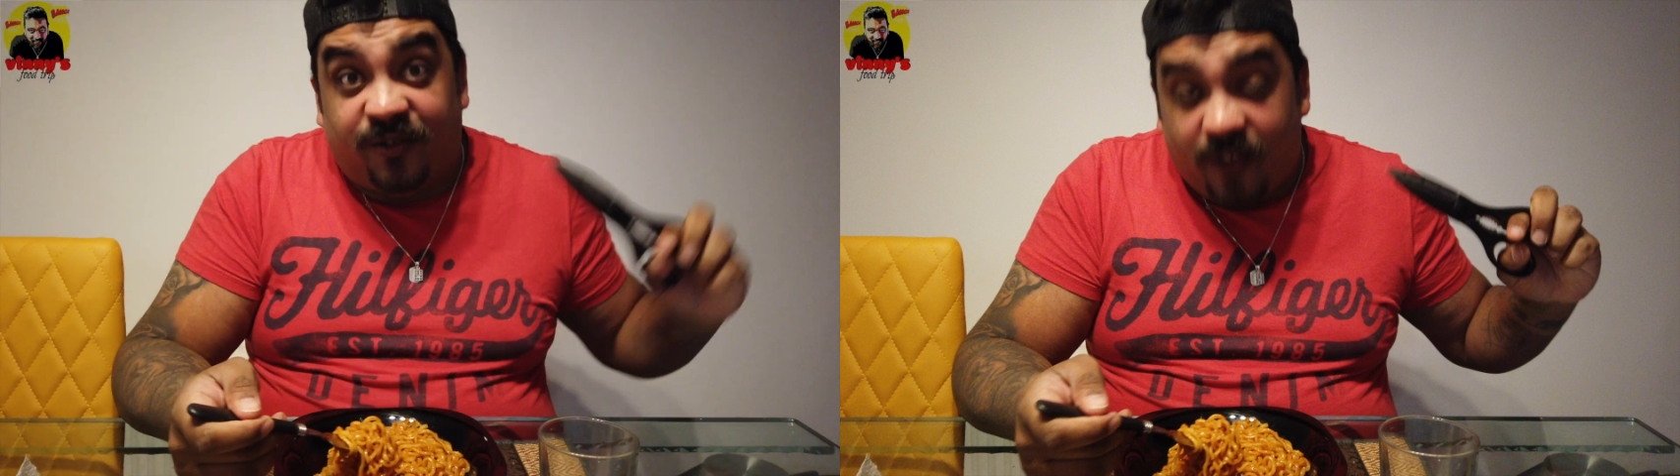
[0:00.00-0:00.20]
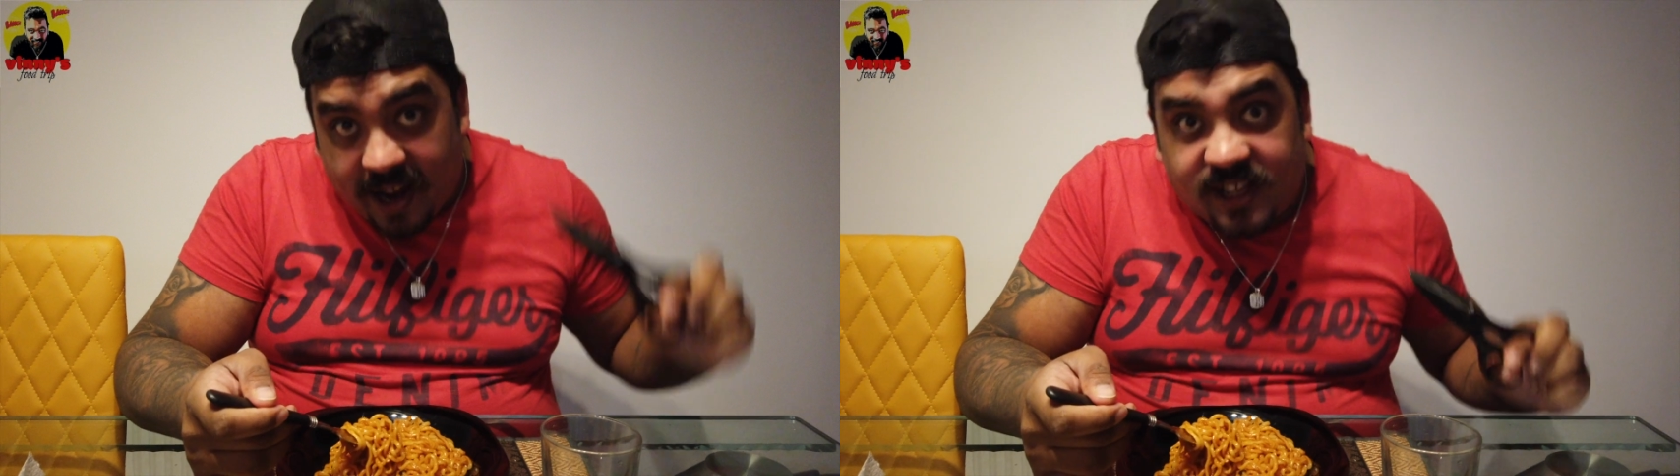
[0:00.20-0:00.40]

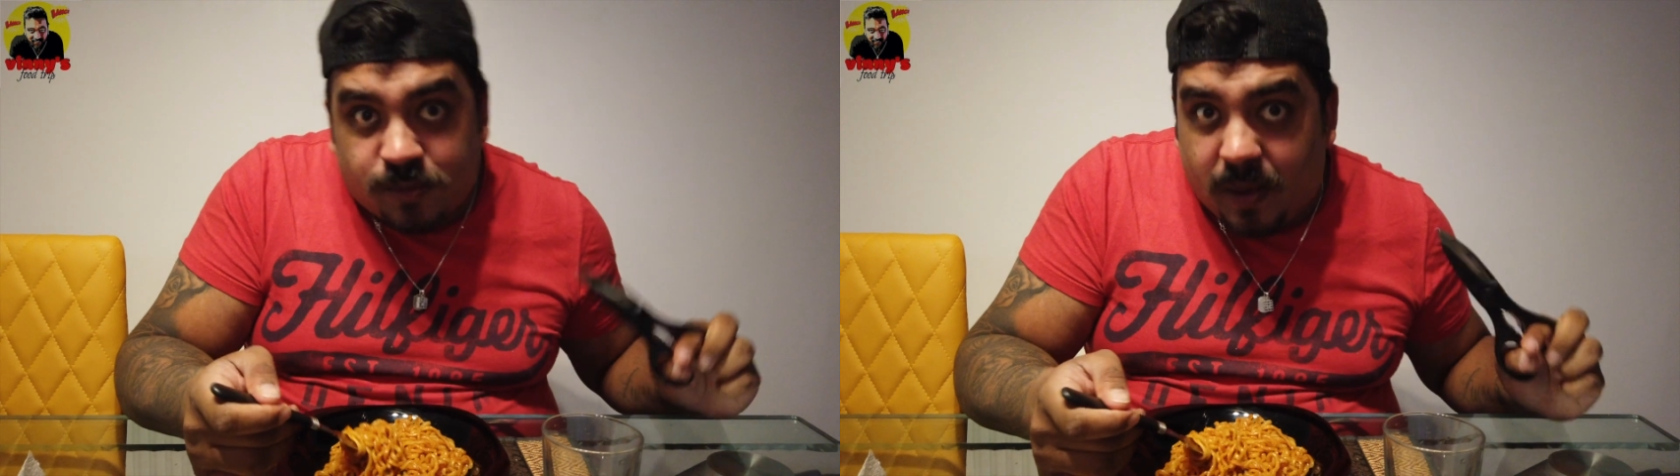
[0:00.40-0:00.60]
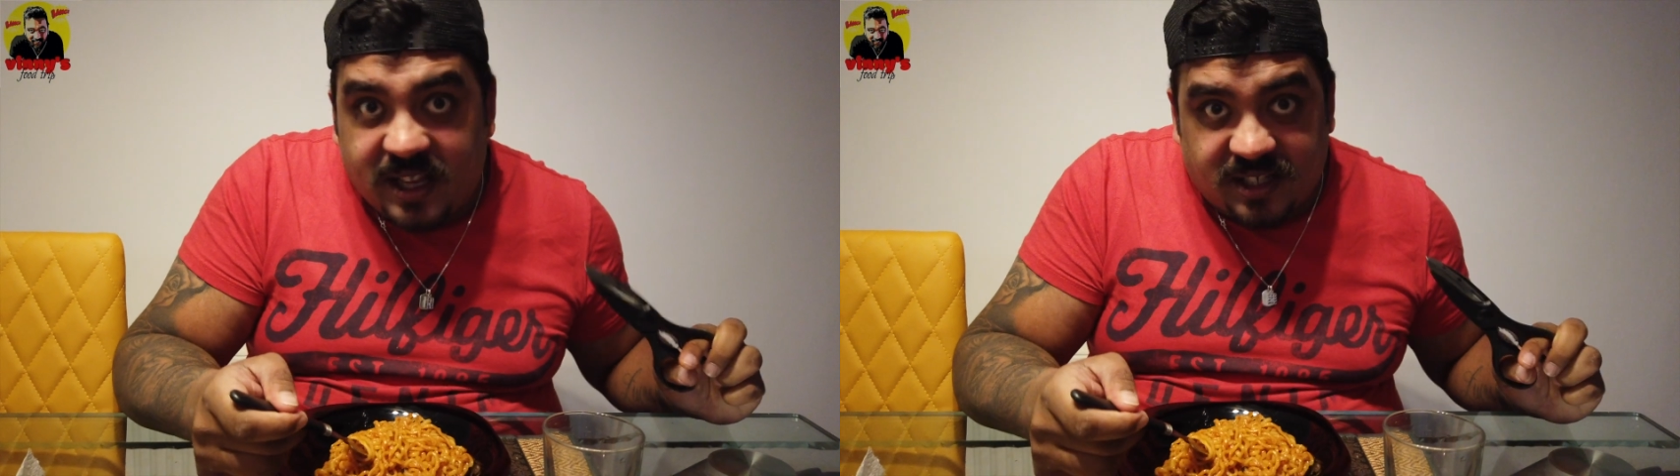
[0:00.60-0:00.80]
very
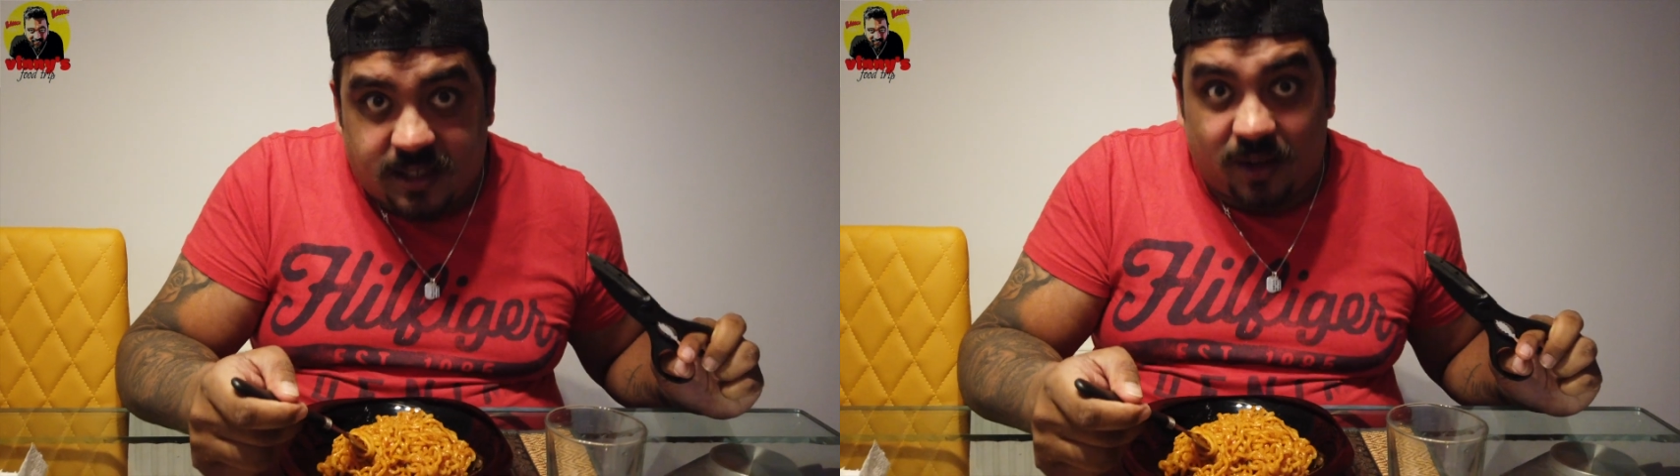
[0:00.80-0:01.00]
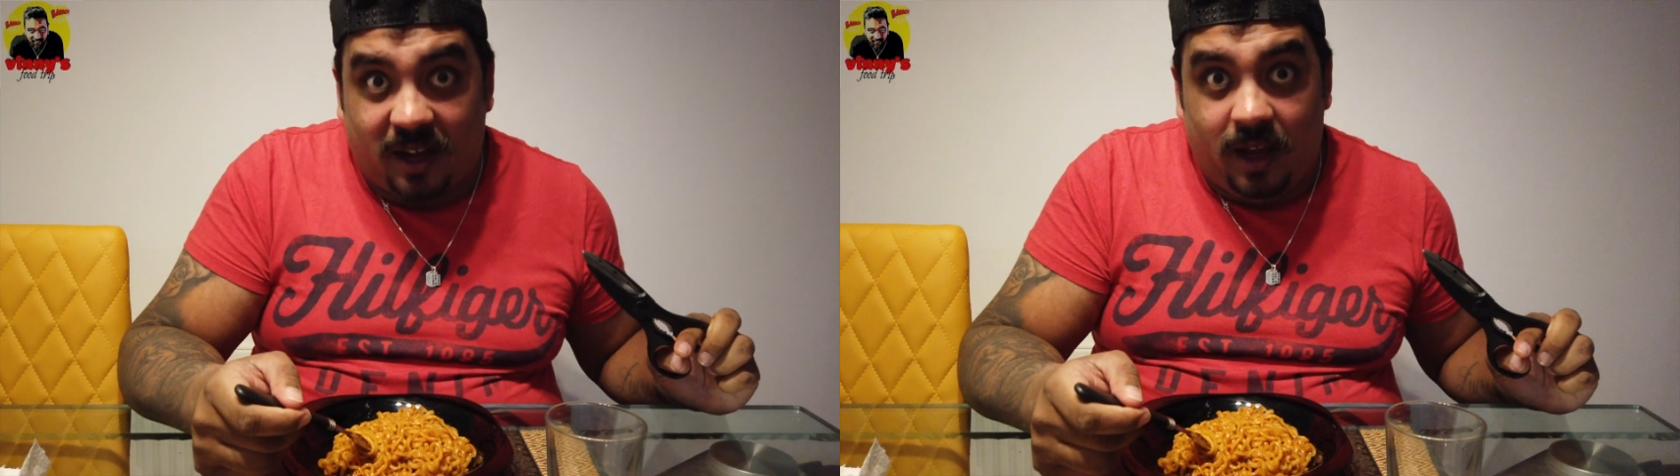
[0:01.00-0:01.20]

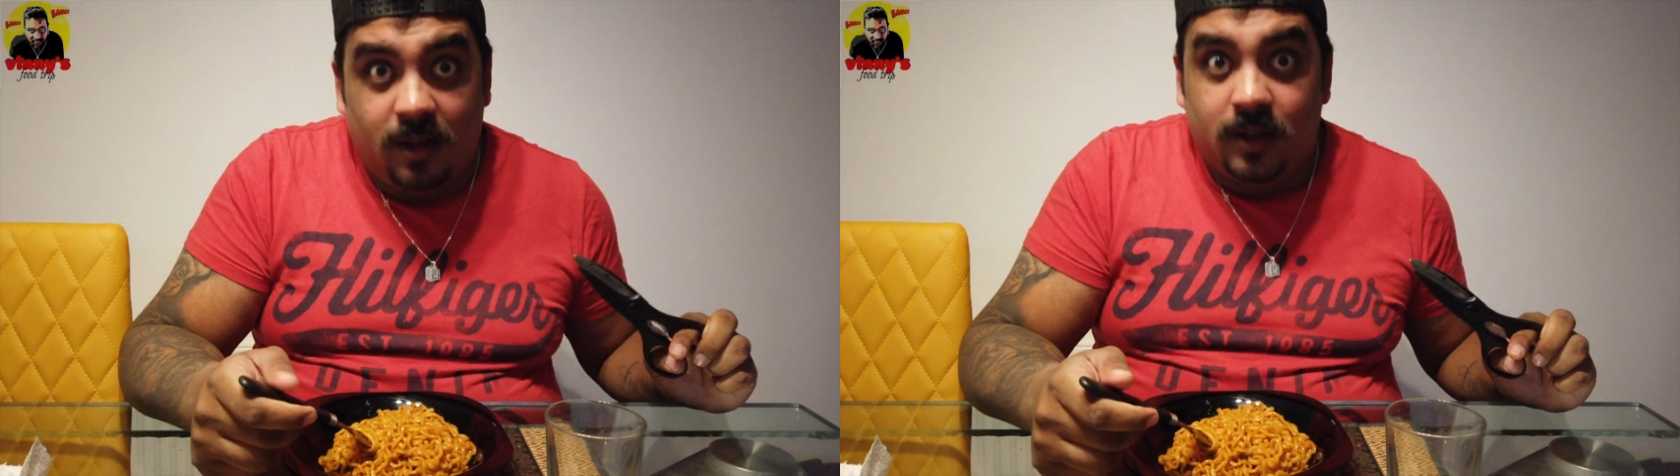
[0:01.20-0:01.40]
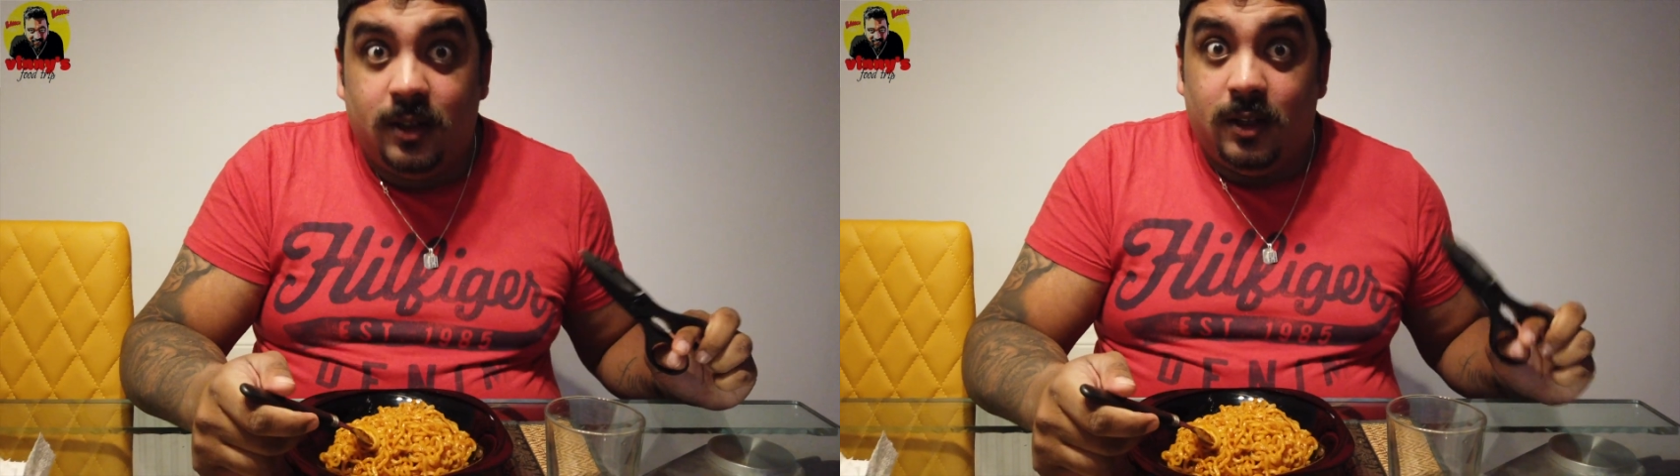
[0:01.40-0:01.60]
spicy, okay?